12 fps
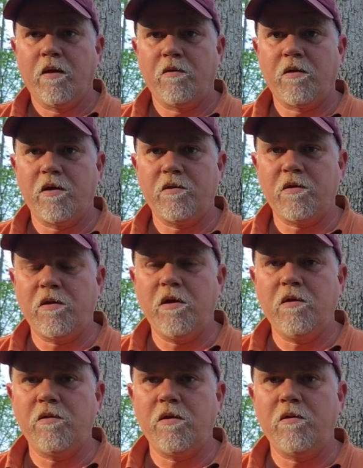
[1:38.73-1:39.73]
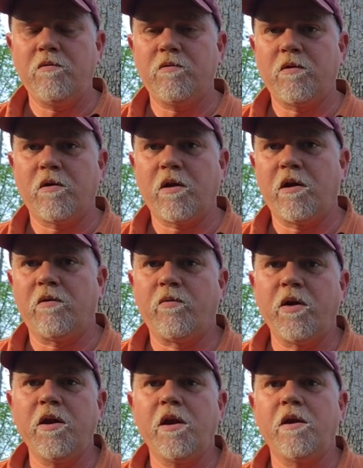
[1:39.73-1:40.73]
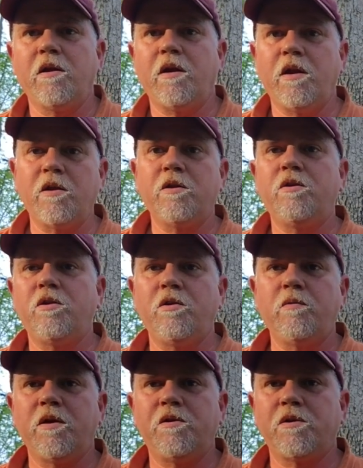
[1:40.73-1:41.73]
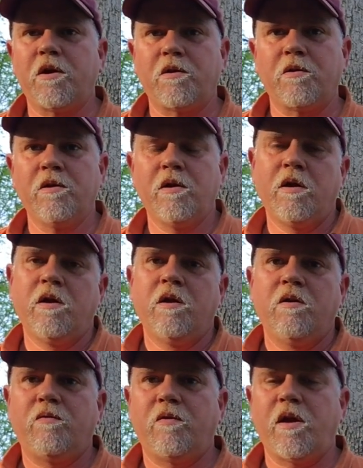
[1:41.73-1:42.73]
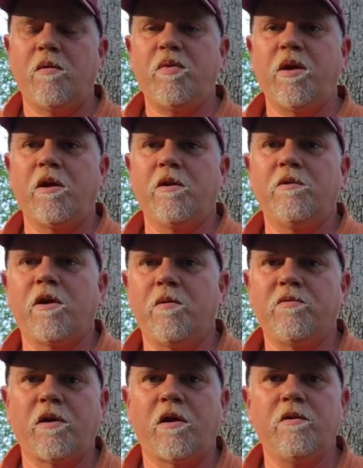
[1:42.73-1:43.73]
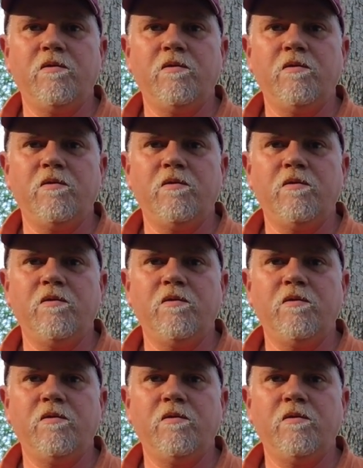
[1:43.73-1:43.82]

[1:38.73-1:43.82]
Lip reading: Okay, so you hear the notes are kind of ringing into each other for that piano type sound.